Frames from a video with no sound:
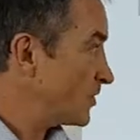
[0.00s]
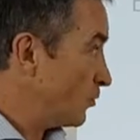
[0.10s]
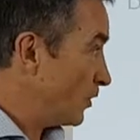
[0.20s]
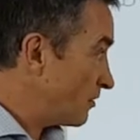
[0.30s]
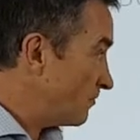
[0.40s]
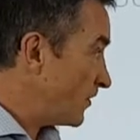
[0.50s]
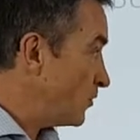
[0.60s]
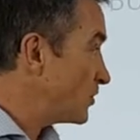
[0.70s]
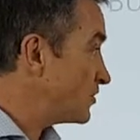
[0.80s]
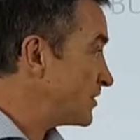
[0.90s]
So we can
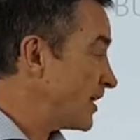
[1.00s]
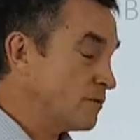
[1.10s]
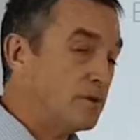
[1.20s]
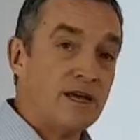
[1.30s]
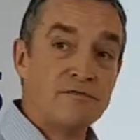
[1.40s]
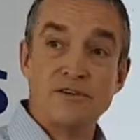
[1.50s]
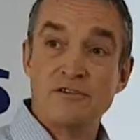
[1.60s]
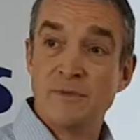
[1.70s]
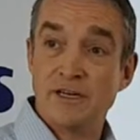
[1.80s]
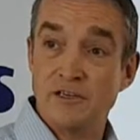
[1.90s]
focus time and
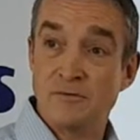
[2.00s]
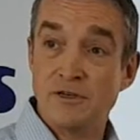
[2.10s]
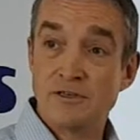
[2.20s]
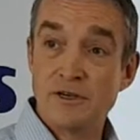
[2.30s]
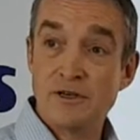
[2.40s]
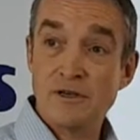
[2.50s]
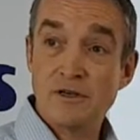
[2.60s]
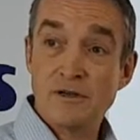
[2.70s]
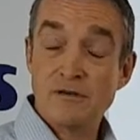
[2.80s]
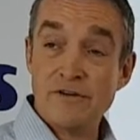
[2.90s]
effort of management.
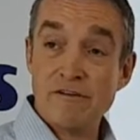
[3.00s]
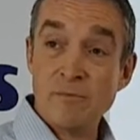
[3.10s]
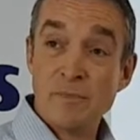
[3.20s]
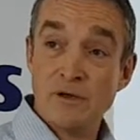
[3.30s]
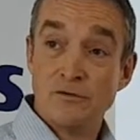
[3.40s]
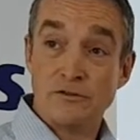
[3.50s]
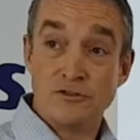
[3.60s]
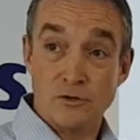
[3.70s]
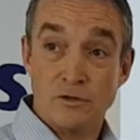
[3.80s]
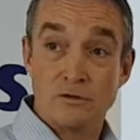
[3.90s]
Very powerful
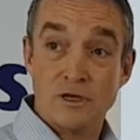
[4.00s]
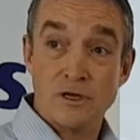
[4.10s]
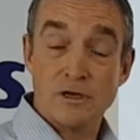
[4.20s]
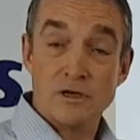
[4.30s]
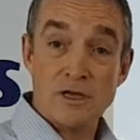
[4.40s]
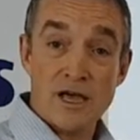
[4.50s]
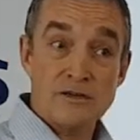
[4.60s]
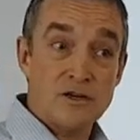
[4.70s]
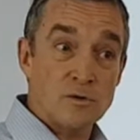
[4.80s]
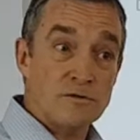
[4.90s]
tool.
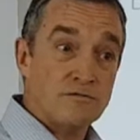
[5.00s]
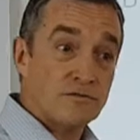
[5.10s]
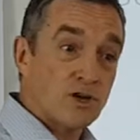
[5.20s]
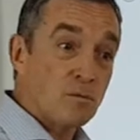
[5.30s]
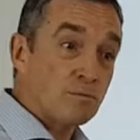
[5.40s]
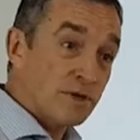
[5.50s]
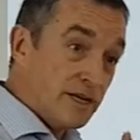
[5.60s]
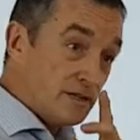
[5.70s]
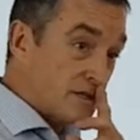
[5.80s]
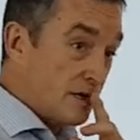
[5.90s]
I know of
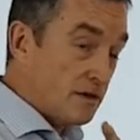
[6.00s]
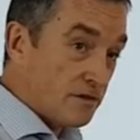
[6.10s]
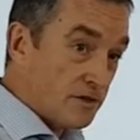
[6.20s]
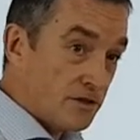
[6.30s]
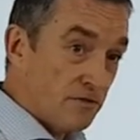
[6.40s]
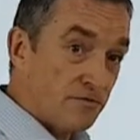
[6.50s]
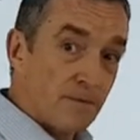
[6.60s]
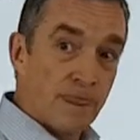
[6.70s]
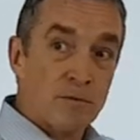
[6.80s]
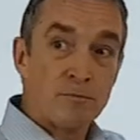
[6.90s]
companies that
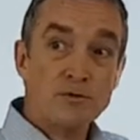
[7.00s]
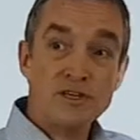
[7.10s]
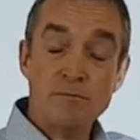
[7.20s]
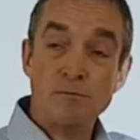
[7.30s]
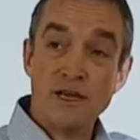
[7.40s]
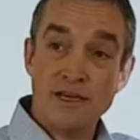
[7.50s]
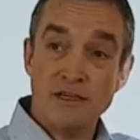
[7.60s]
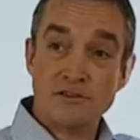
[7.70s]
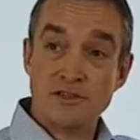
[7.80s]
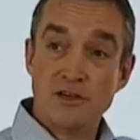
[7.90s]
have put in
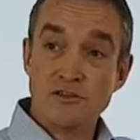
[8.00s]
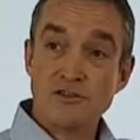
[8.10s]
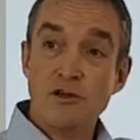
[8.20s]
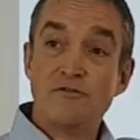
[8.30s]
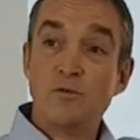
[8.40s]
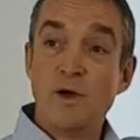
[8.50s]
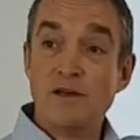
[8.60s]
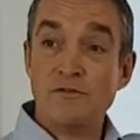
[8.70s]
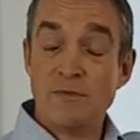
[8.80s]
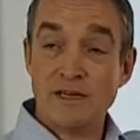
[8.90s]
place
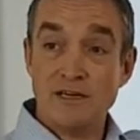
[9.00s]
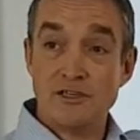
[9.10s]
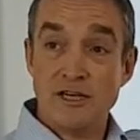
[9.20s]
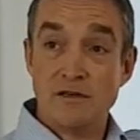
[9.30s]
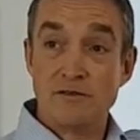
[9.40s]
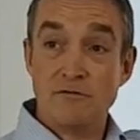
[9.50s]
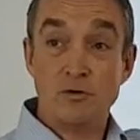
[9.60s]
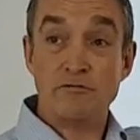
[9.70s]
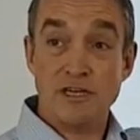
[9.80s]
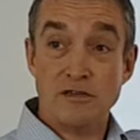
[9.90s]
software for managing
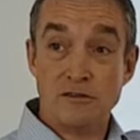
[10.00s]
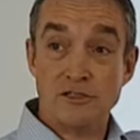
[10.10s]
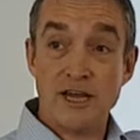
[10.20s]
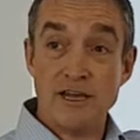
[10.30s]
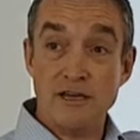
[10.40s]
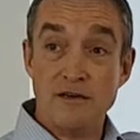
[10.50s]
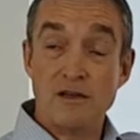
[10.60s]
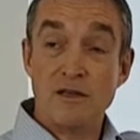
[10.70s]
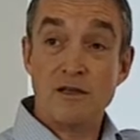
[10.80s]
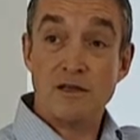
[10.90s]
through critical
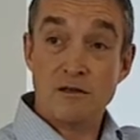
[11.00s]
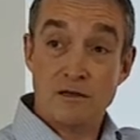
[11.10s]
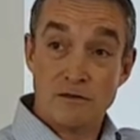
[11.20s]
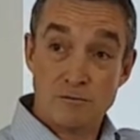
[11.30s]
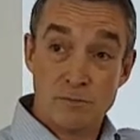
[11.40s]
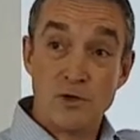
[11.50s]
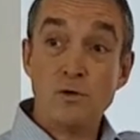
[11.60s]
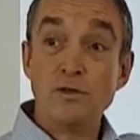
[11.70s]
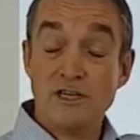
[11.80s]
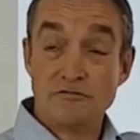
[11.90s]
chain,
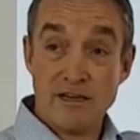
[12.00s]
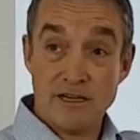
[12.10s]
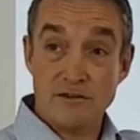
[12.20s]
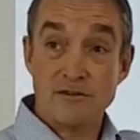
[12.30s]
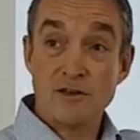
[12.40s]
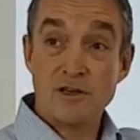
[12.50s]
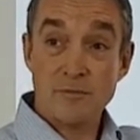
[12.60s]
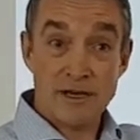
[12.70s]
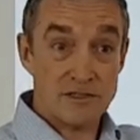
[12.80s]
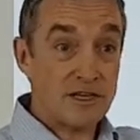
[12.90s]
purely triggered
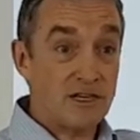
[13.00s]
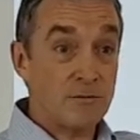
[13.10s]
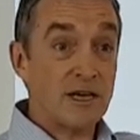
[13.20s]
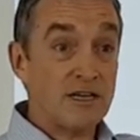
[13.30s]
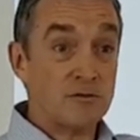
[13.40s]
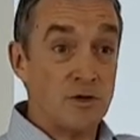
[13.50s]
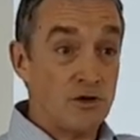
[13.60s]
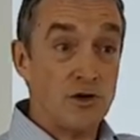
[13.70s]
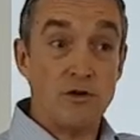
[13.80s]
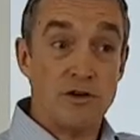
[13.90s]
by senior
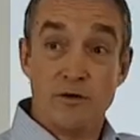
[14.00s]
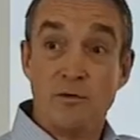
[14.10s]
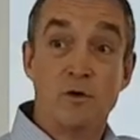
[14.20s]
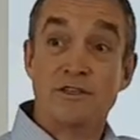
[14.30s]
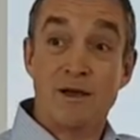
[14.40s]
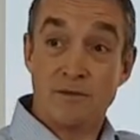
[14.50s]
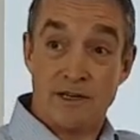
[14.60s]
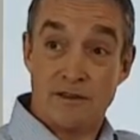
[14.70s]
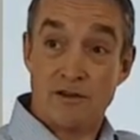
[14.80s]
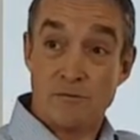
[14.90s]
management not knowing what's
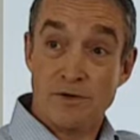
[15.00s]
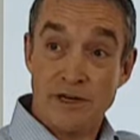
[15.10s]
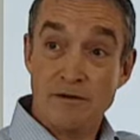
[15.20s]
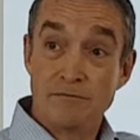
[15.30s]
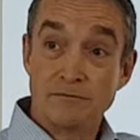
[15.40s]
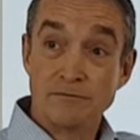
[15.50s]
happening in the company.